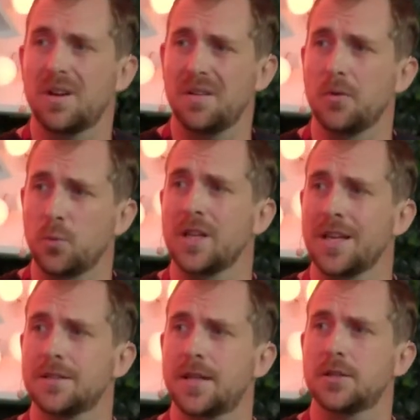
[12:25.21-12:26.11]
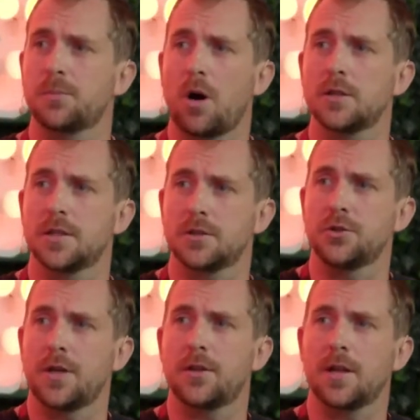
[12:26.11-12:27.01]
a really intense process because
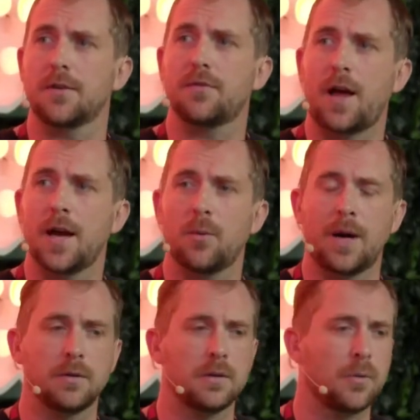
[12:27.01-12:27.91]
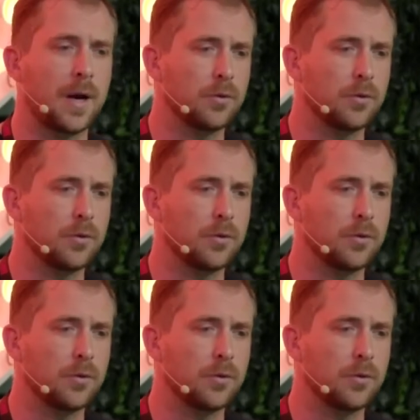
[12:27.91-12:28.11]
you had to fly around